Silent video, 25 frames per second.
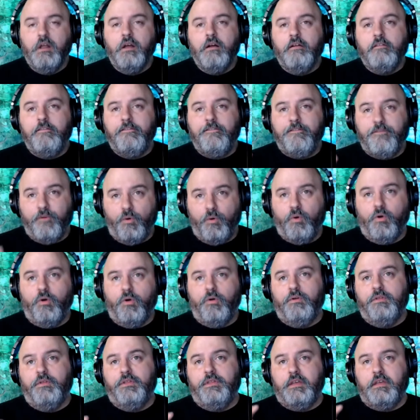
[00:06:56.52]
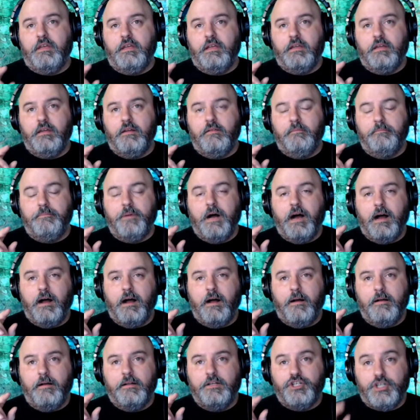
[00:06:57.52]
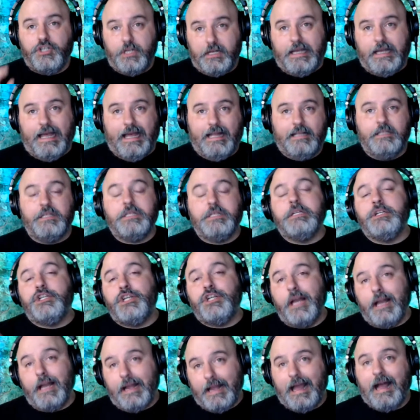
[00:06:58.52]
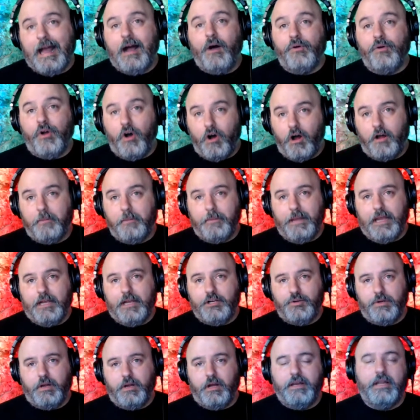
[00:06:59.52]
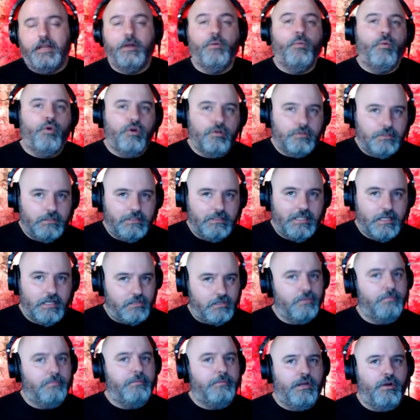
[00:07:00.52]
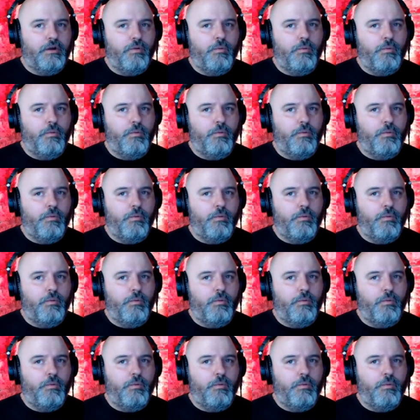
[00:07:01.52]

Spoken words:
for the Jigheads to check out on Patreon. It will disappear